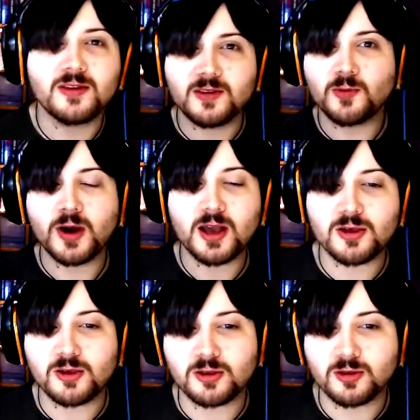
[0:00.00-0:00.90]
is why I
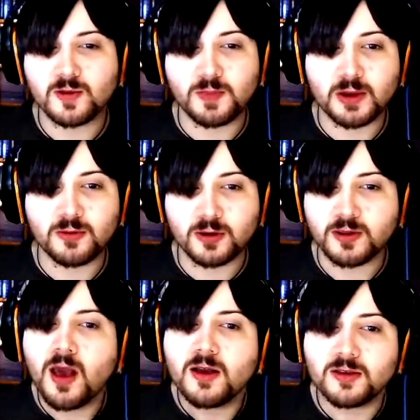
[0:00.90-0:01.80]
shouldn't use big words.
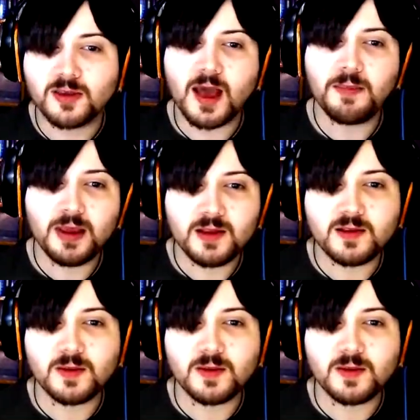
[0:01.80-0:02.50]
Sappy eats the